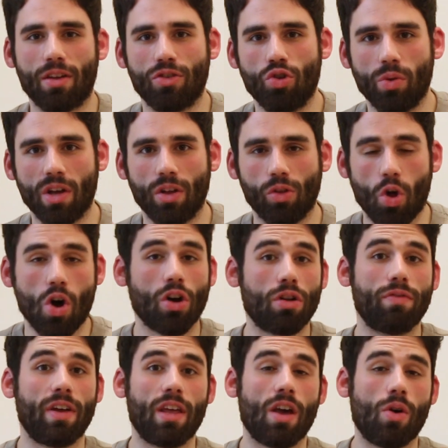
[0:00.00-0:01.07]
doing longer
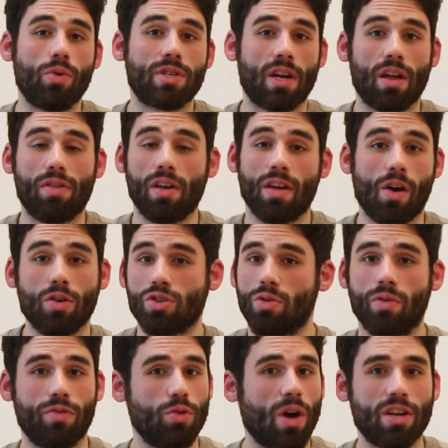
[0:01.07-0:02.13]
videos, and I think also
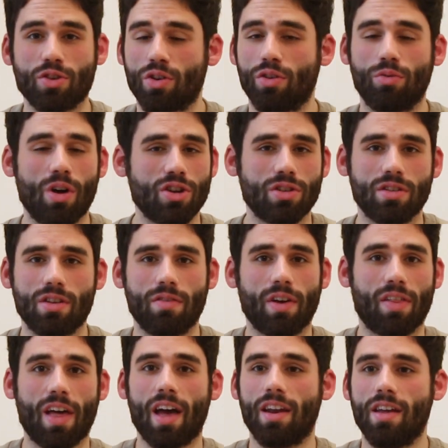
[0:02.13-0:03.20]
if you guys are in a rush and stuff
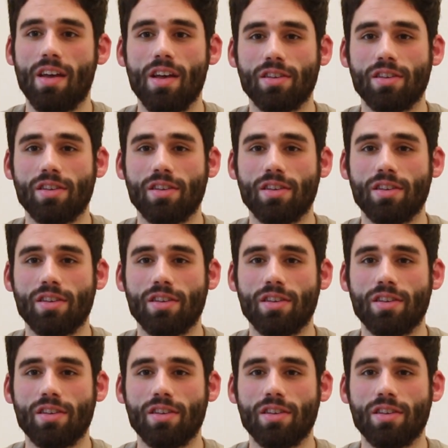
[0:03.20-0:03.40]
like that,